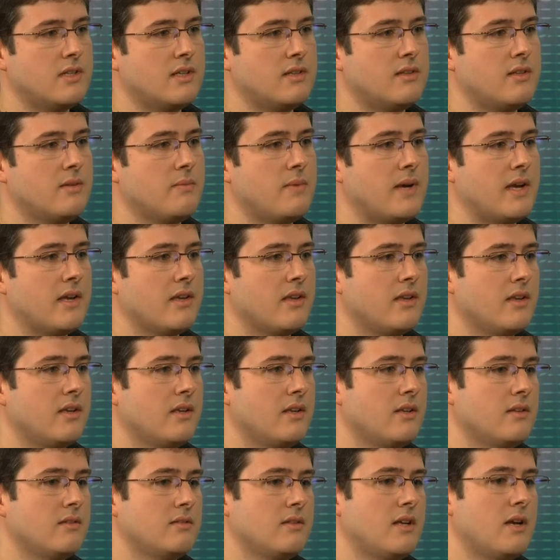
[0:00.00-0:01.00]
that the
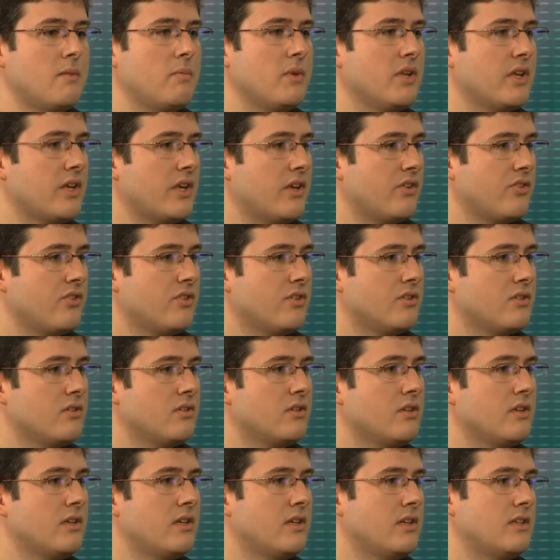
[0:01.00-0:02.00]
banking
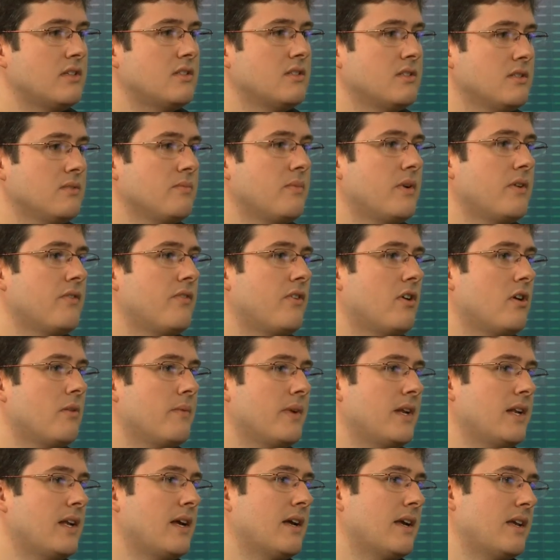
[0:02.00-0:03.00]
application is
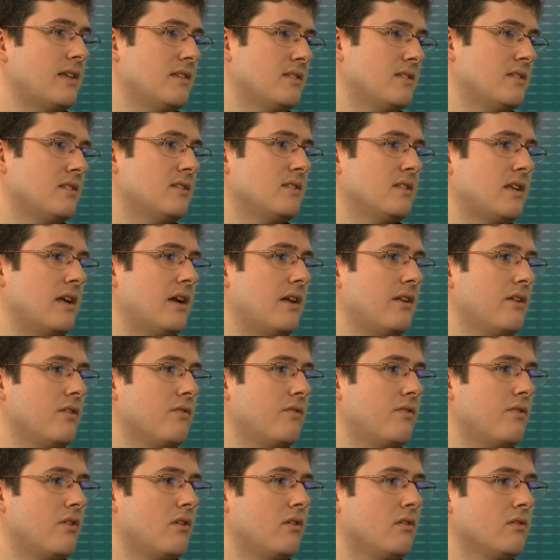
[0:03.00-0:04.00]
performing against this kind
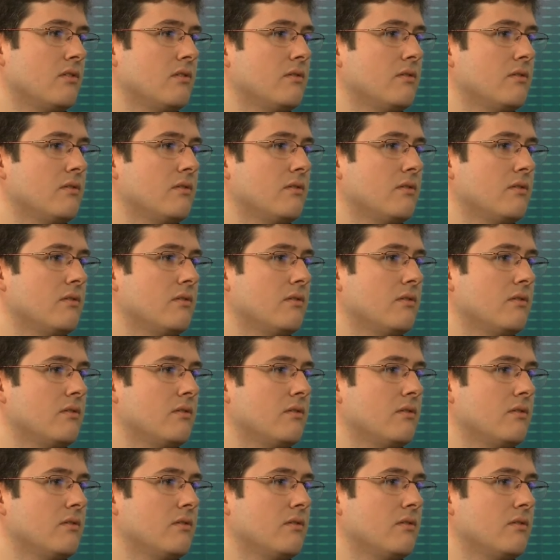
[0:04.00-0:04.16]
of fraud.